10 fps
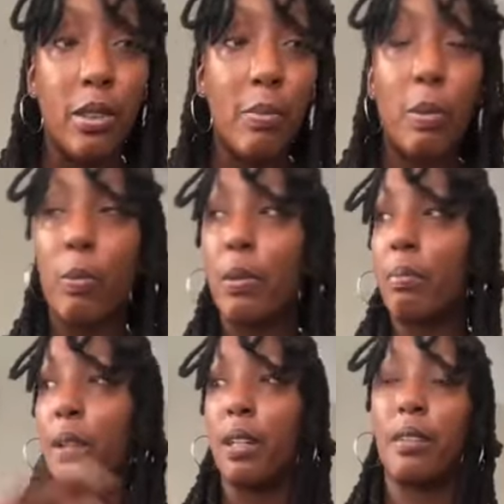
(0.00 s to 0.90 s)
Some people
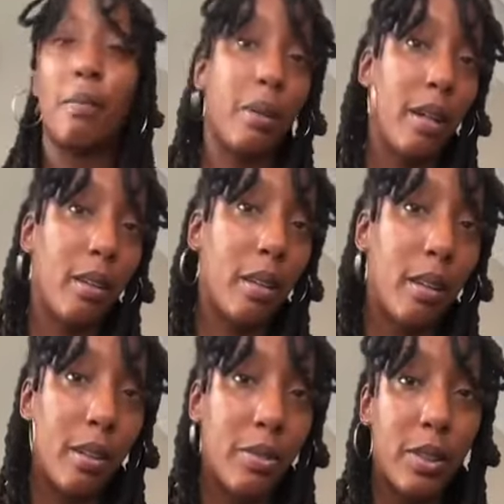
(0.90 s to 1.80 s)
put money in the bank, they
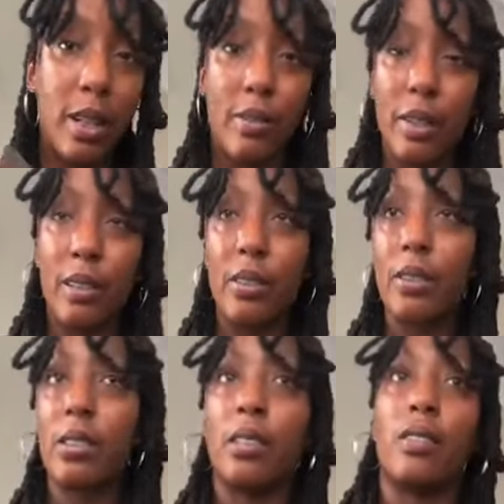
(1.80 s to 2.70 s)
have
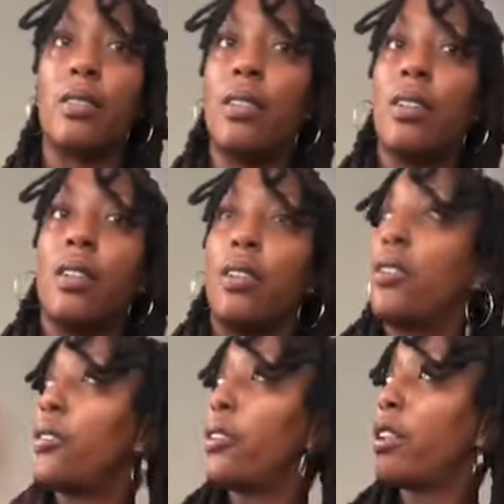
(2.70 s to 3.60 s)
savings, and
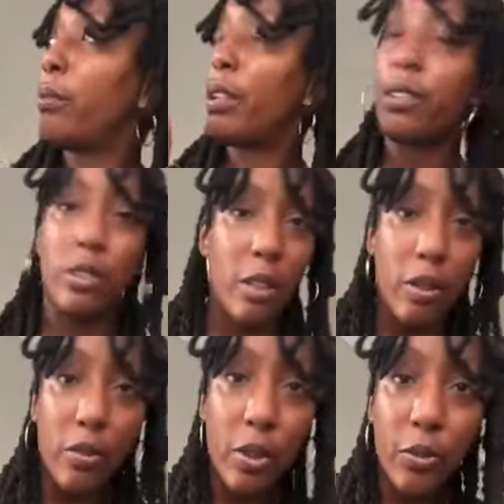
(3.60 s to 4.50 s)
they're thinking about
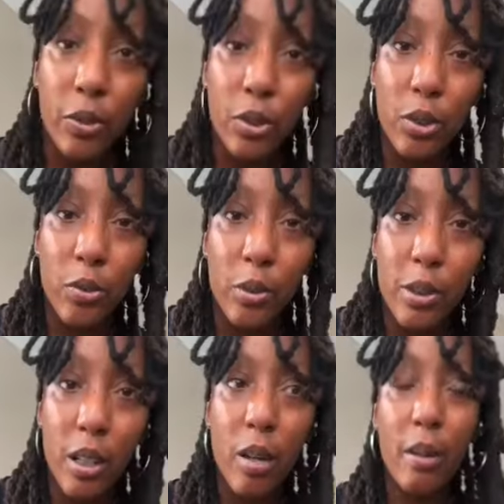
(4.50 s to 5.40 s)
saving for the future for
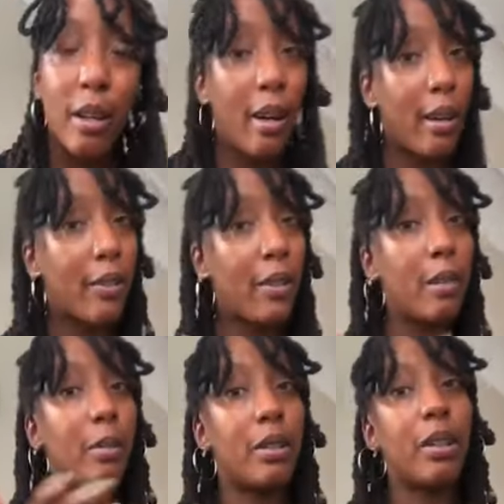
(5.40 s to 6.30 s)
retirement. I think
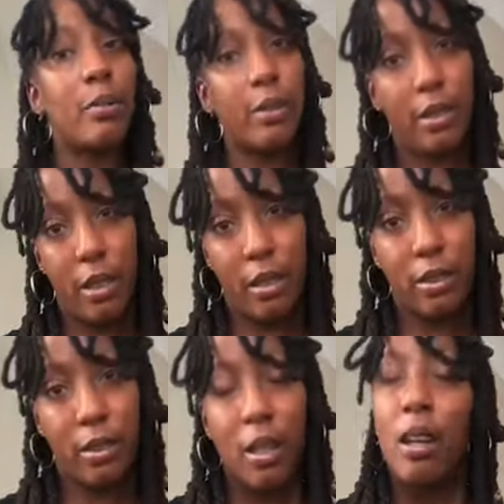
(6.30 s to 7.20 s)
about that with
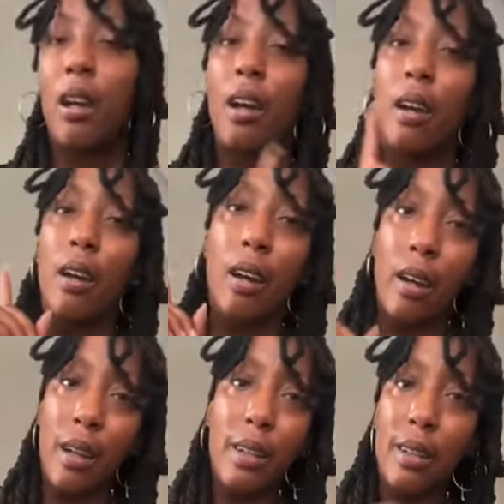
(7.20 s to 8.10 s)
sex.
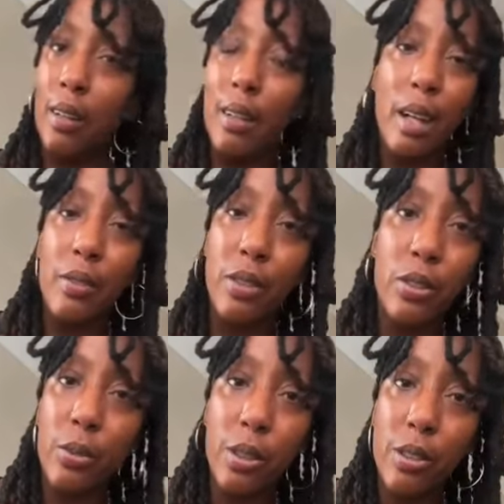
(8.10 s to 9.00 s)
I cannot have a
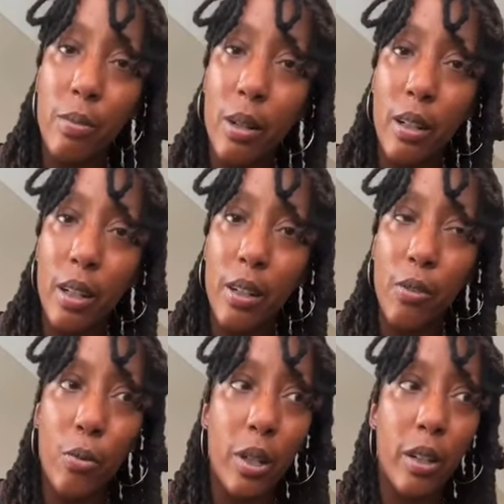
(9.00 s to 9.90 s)
situation in my life
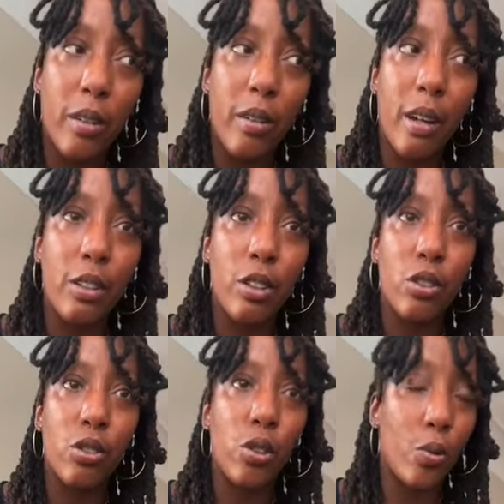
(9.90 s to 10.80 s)
where I
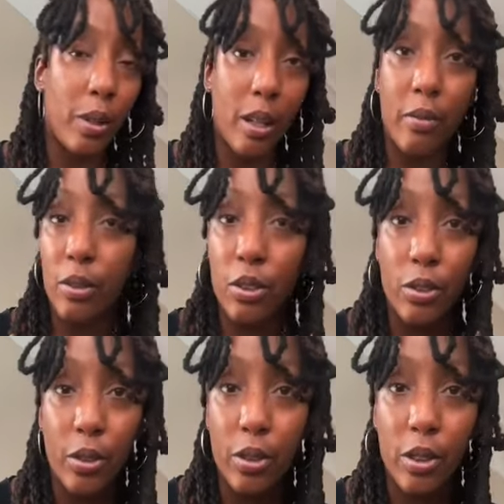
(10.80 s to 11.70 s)
just don't have a
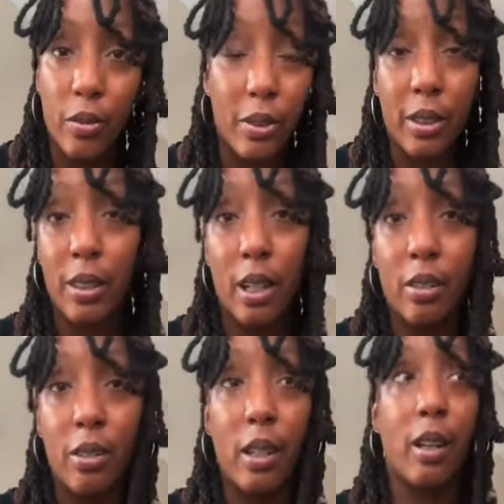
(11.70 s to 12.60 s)
source of good
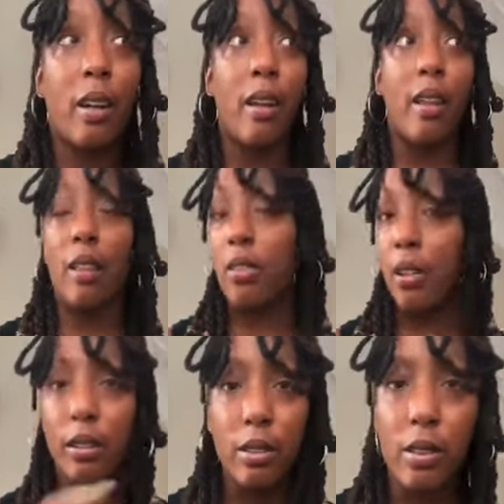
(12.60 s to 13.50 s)
sex. Like,
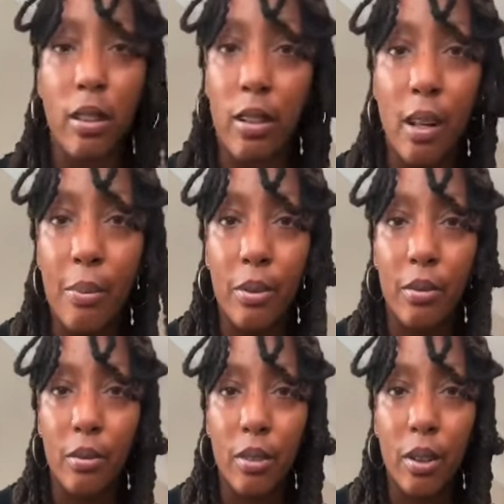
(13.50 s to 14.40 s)
that just can't happen,
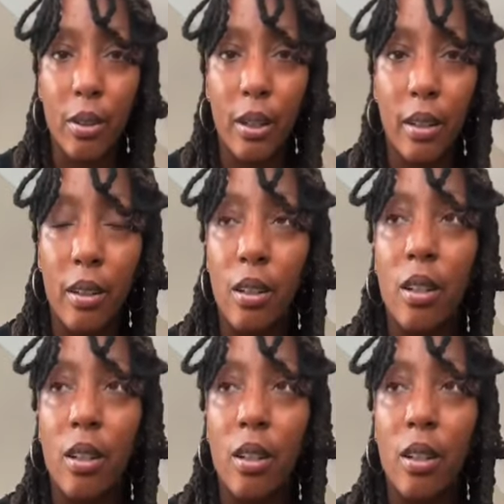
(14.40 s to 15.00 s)
okay?